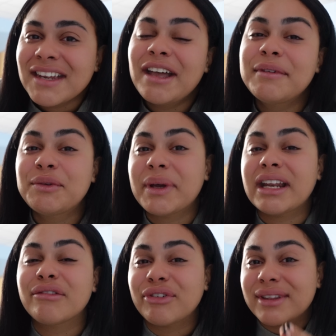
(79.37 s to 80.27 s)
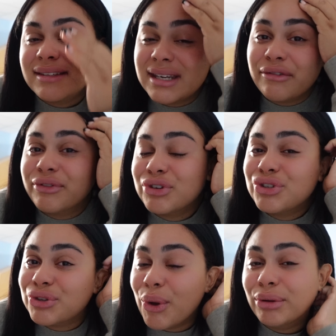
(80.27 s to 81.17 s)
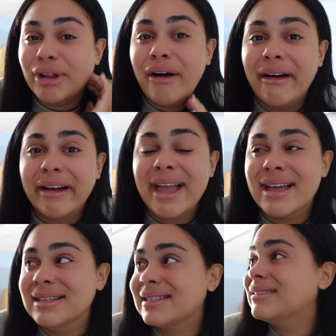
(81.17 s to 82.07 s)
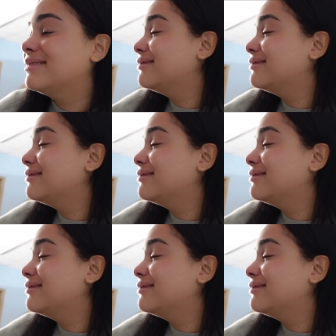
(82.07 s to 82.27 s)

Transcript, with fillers: I've been waiting for this day for so long, and